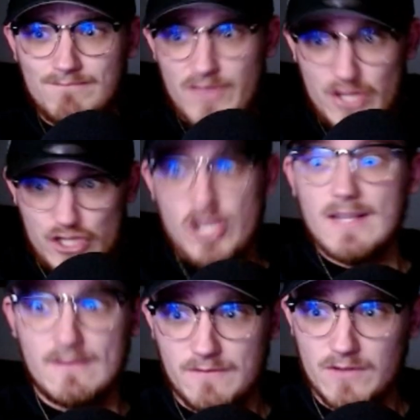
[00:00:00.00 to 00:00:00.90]
the
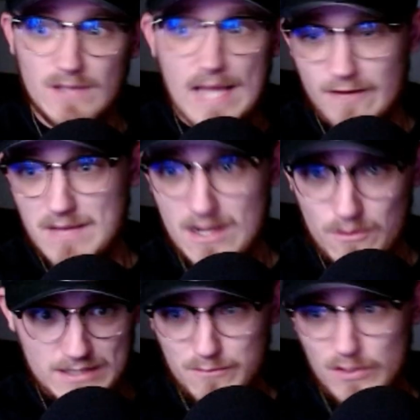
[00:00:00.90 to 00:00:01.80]
shit, for lack of better
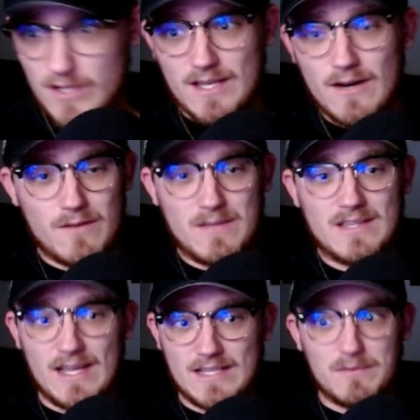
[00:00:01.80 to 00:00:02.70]
ways to put it. You know what I
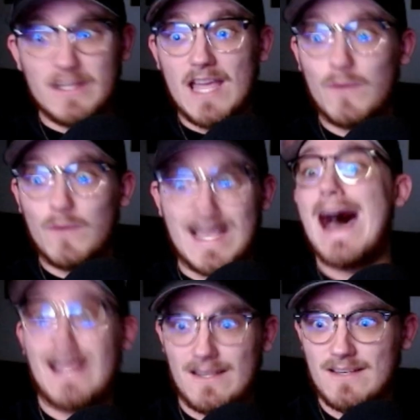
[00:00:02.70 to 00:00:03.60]
mean? Like Splitgate was hot.